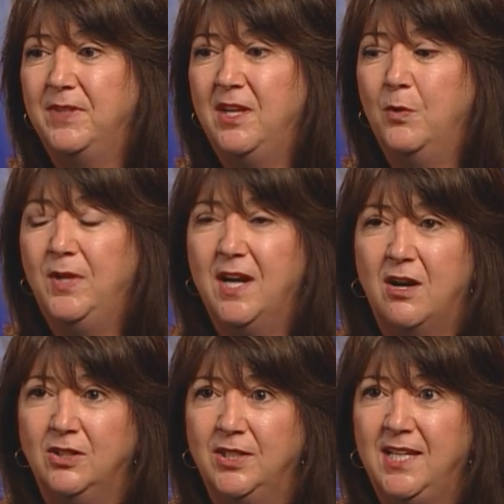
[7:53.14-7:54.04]
we
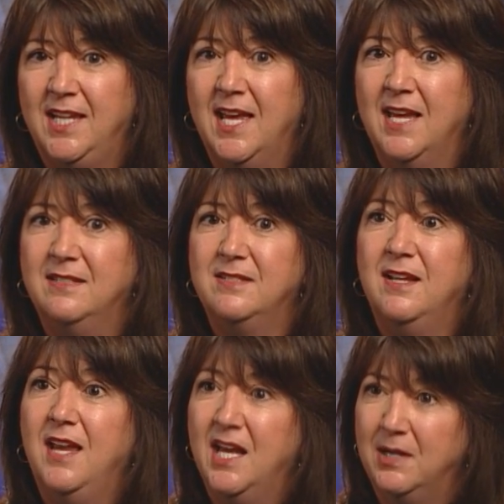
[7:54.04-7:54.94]
are looking at
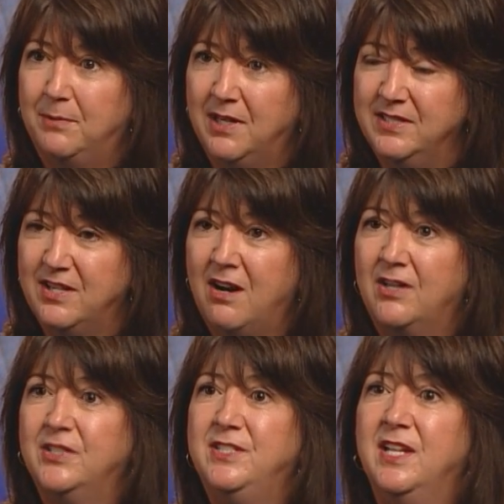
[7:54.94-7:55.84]
enterprise
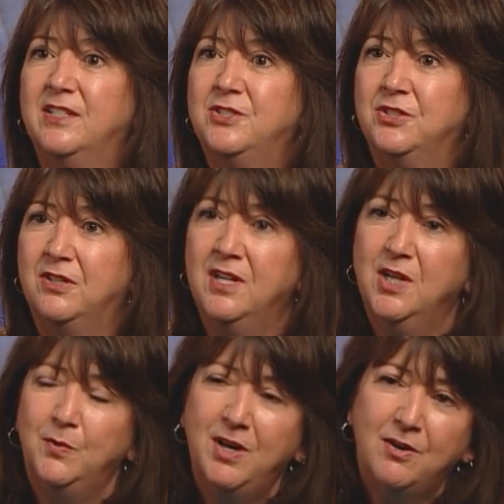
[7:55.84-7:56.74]
architecture.
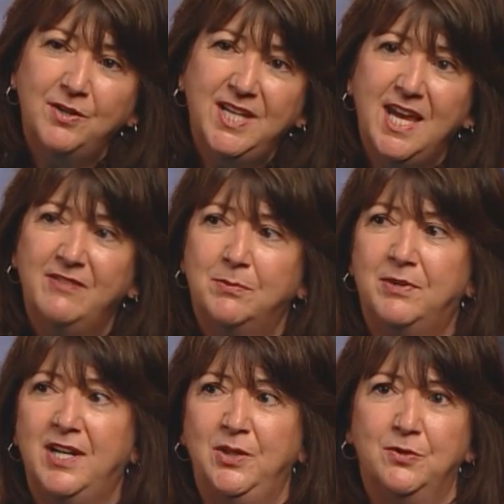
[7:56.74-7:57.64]
We already have a
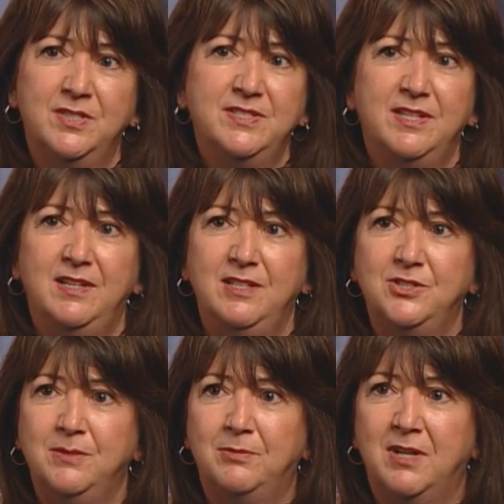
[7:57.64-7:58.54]

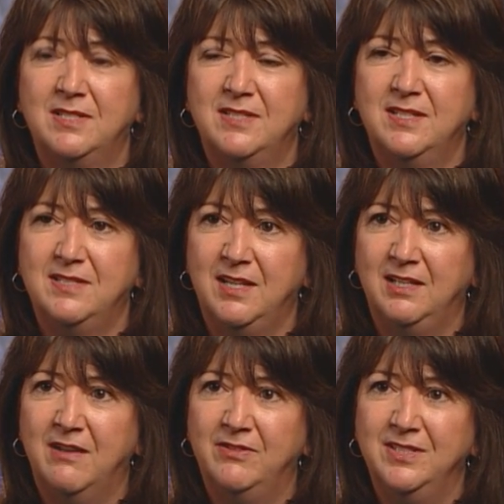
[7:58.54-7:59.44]
prioritization process and
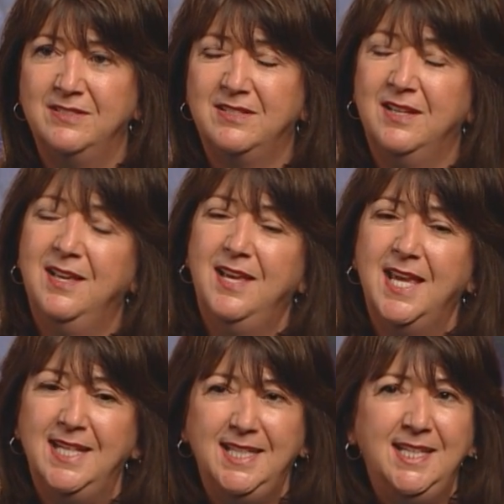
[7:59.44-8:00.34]
governance,
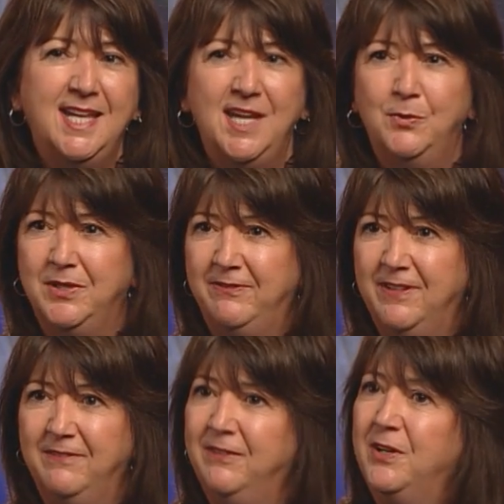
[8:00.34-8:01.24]
and EA would
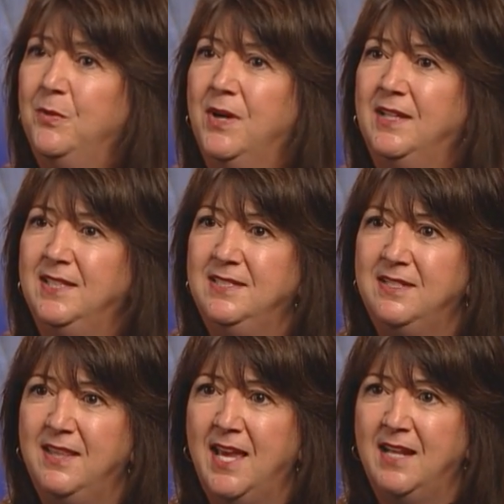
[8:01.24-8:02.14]
fit very well
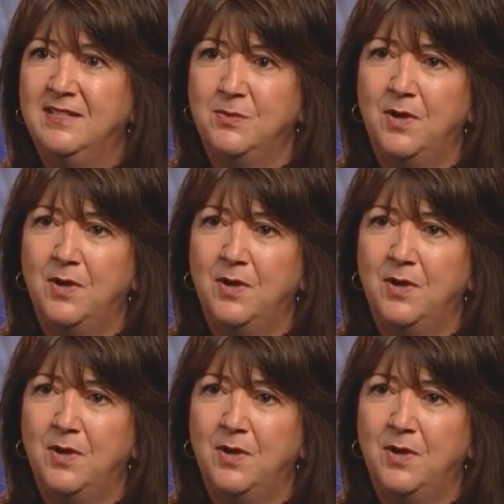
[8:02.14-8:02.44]
into that, as